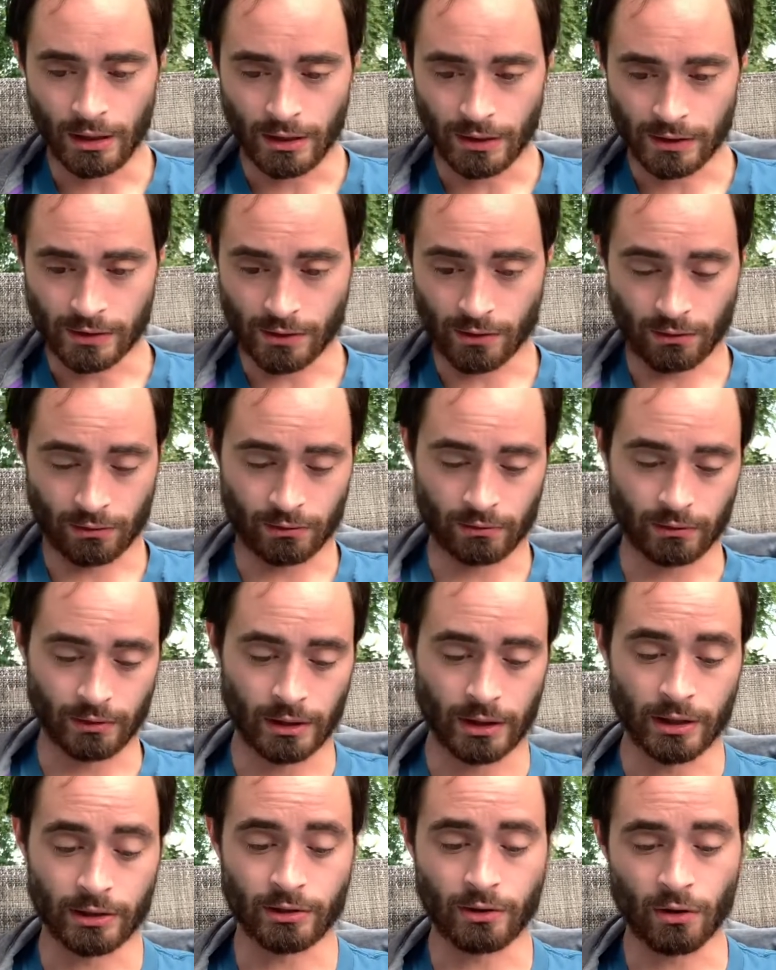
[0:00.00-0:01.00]
So
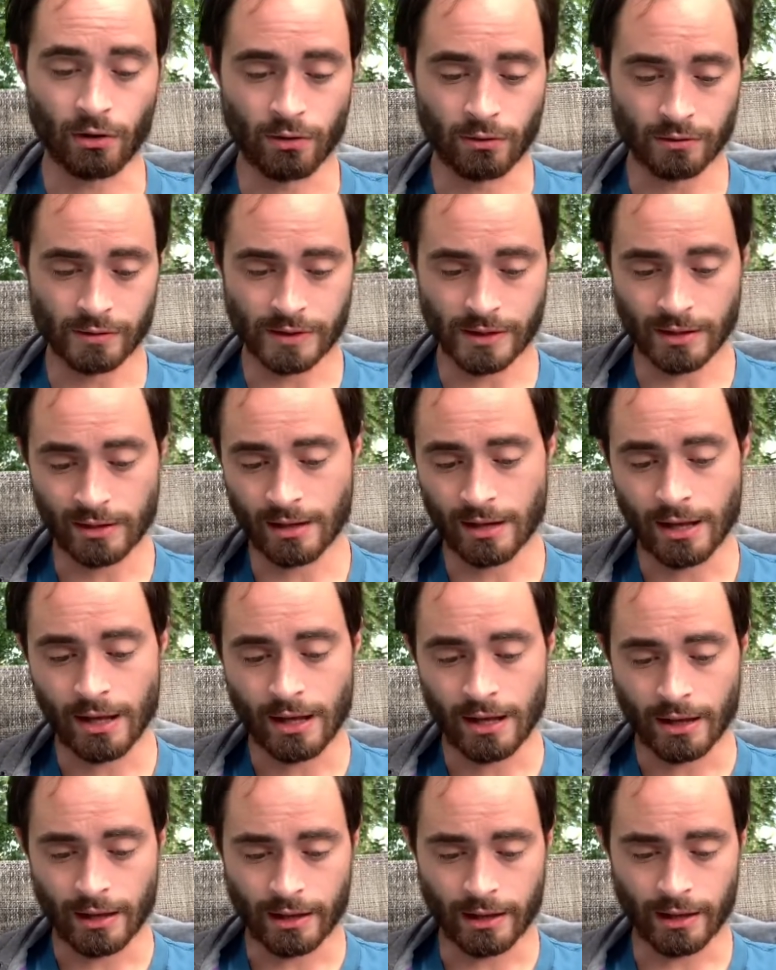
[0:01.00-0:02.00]
it goes,
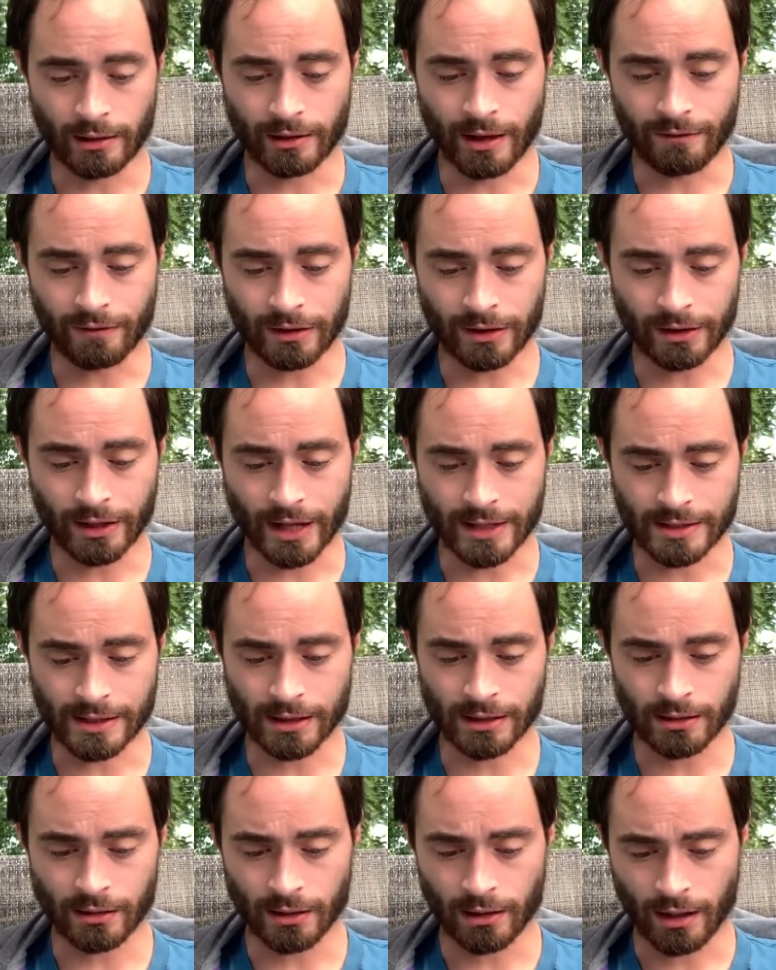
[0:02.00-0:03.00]
the 11th
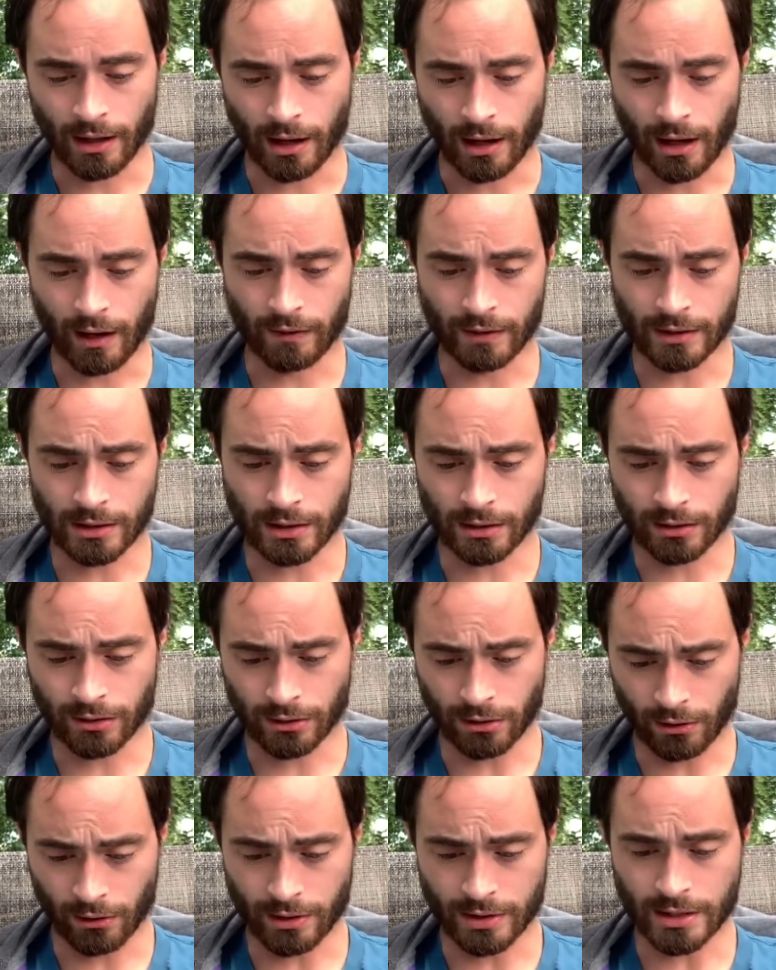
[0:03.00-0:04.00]
lesson, and the
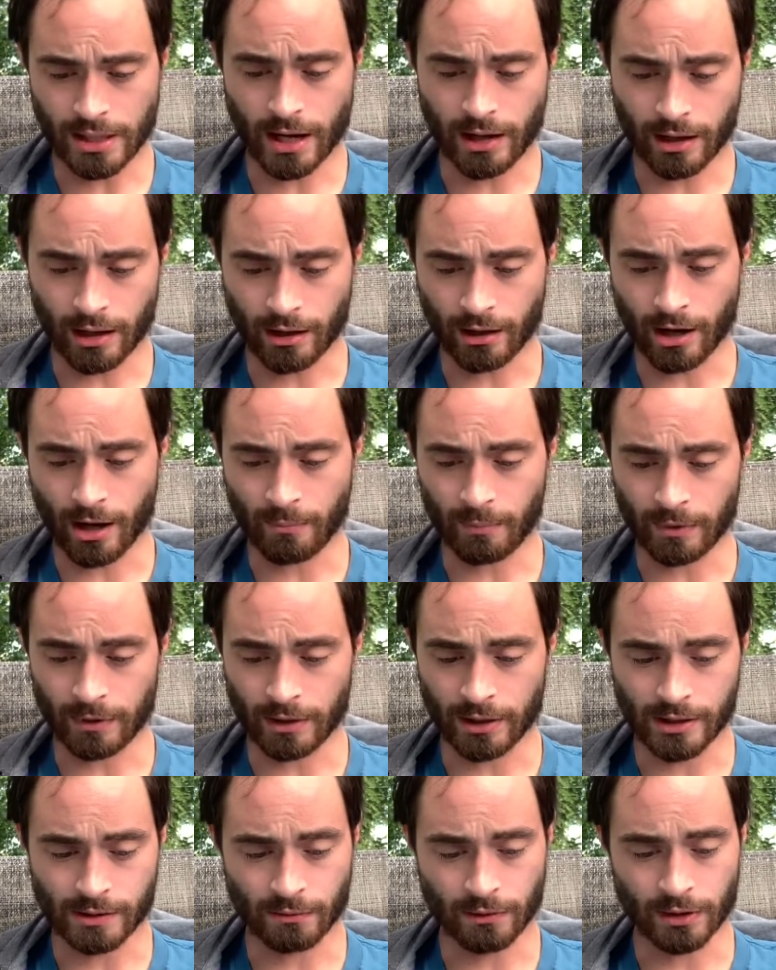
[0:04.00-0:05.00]
third taking up
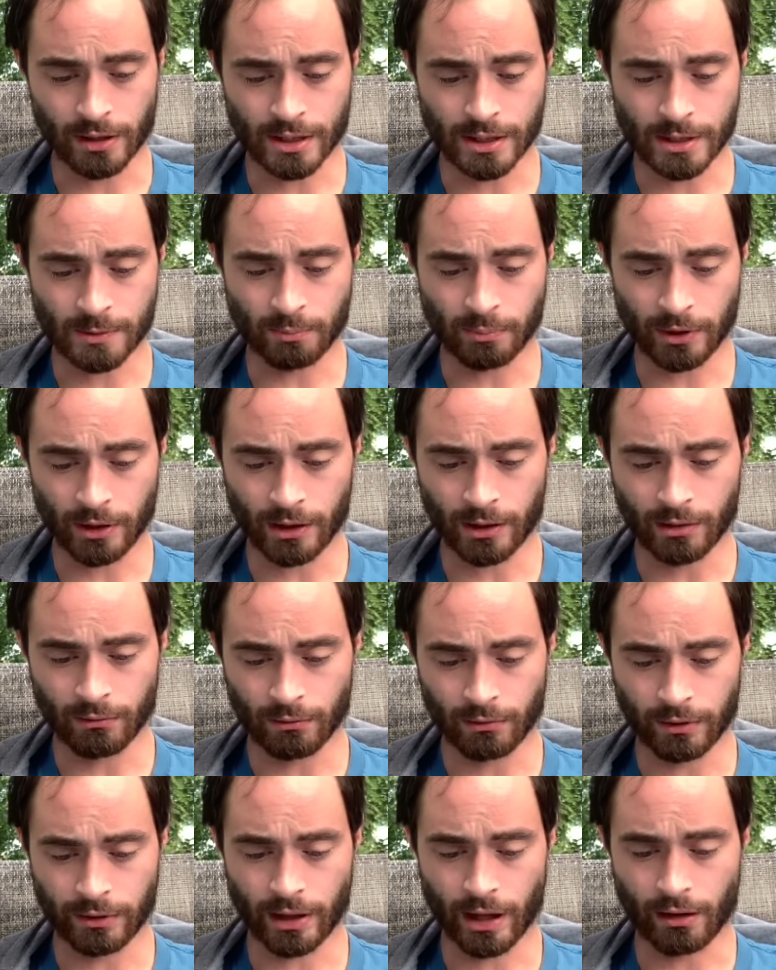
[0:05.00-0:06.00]
is with a spring,
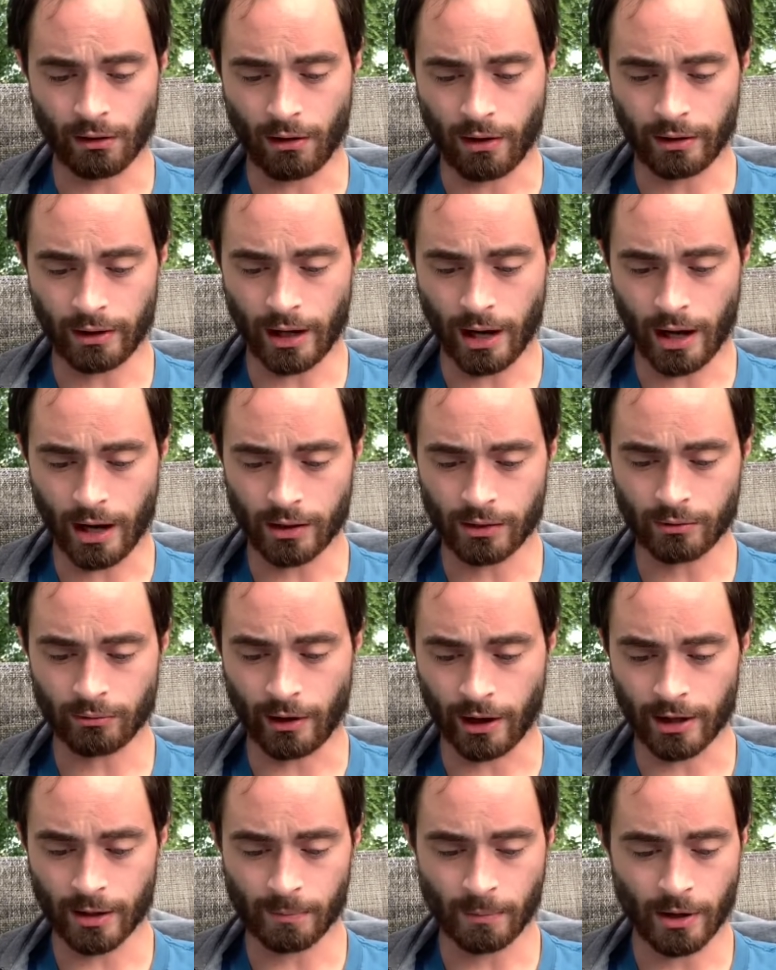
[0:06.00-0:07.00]
with that on hand
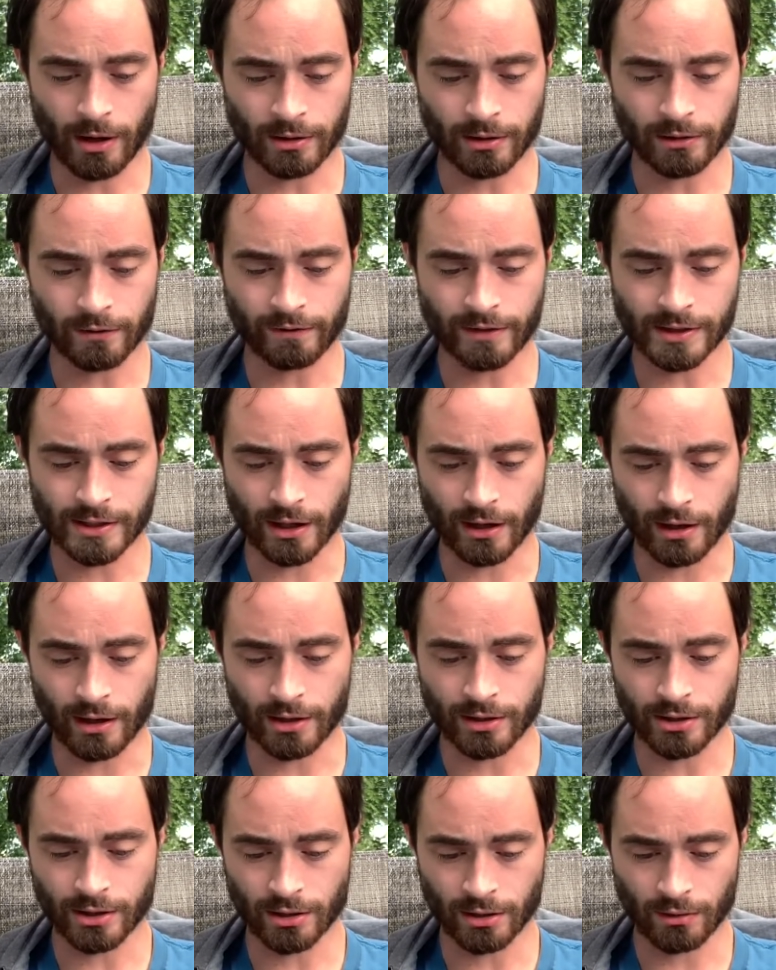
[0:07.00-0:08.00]
right up onto the
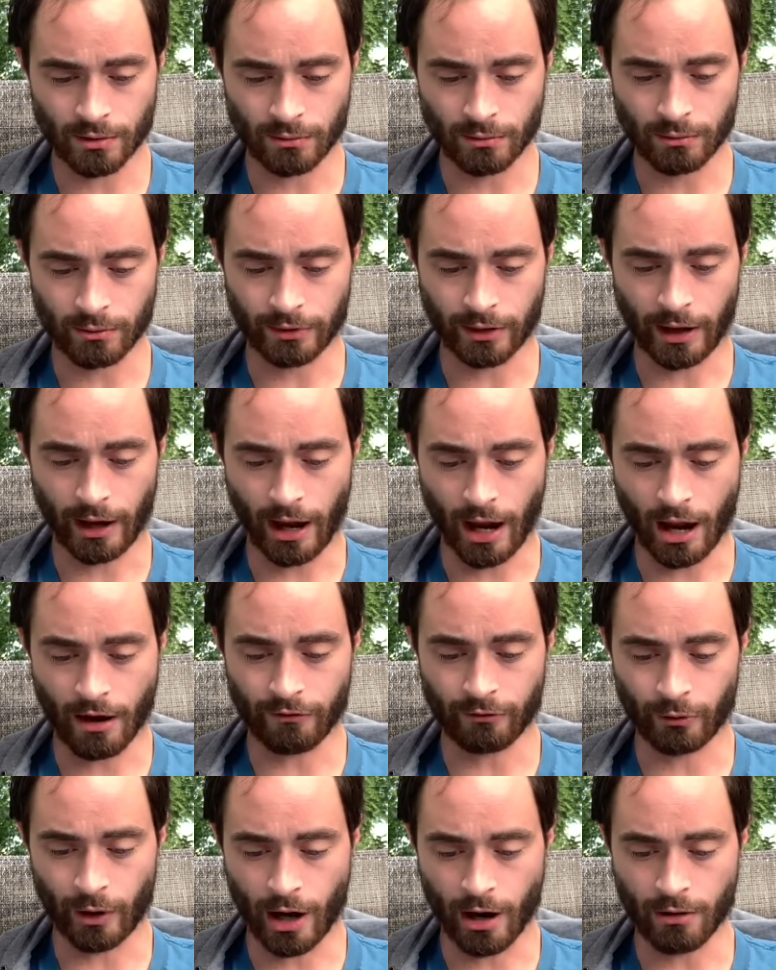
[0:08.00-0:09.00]
visage, with a
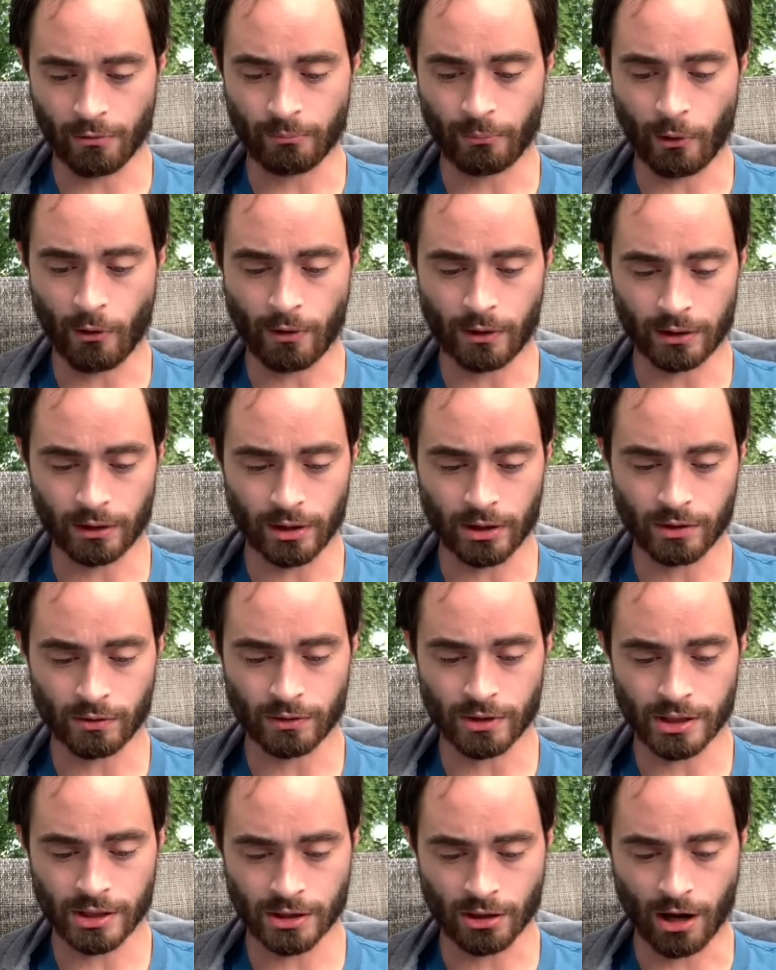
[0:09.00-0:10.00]
half round broken into
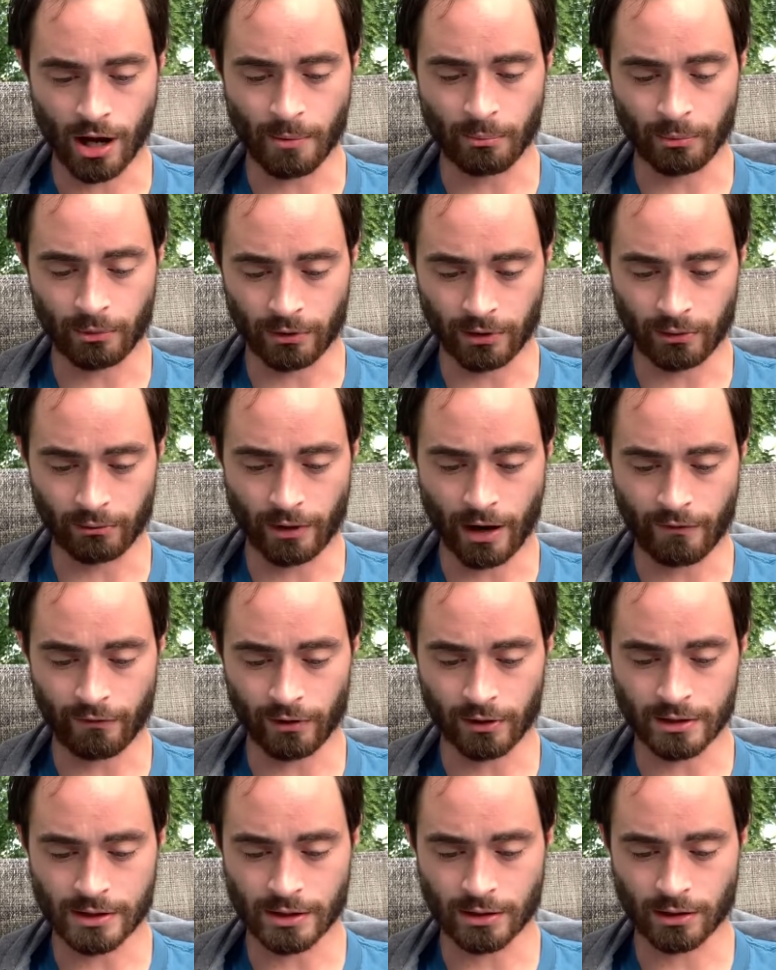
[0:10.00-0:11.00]
a stop, with a
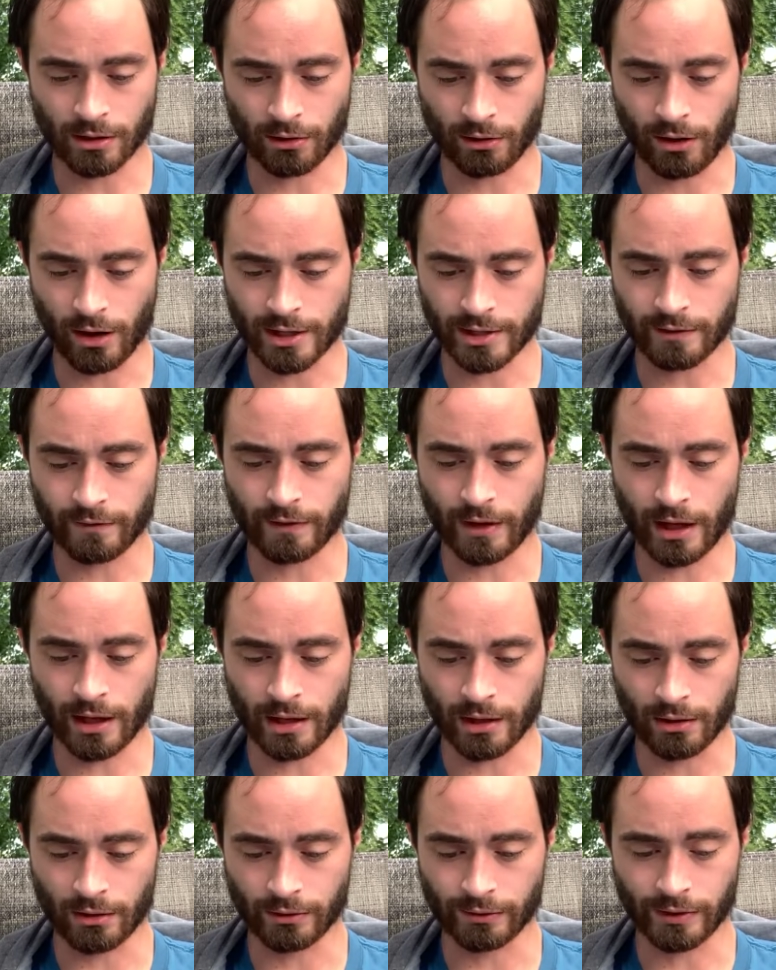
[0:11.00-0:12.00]
reverence to the cross of thy
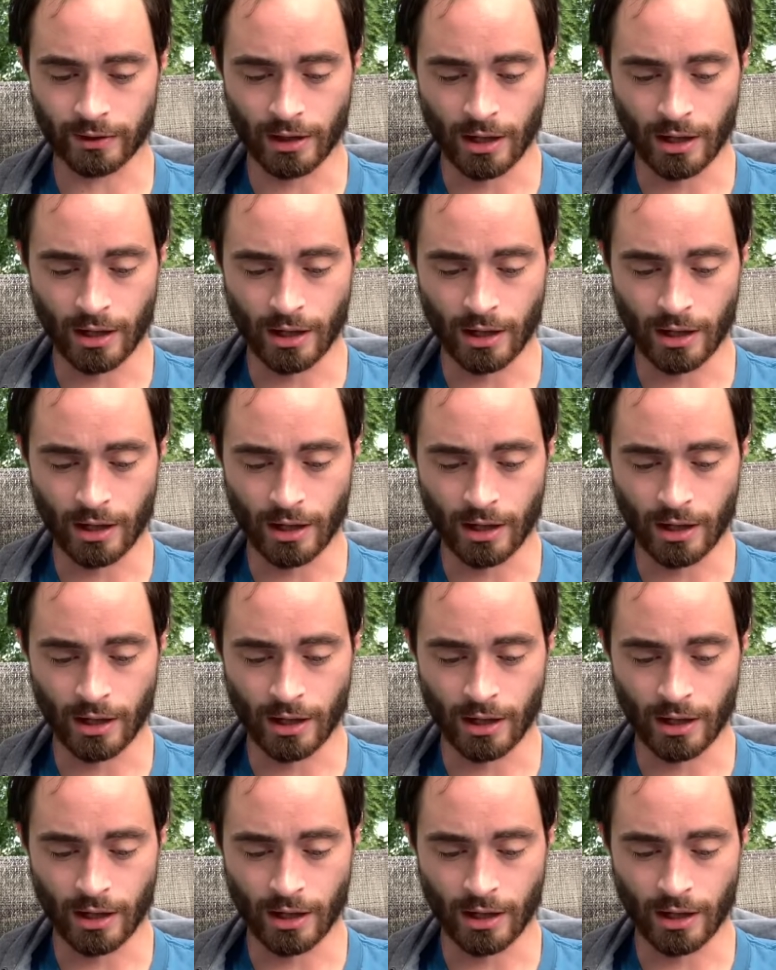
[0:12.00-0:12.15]
hilt,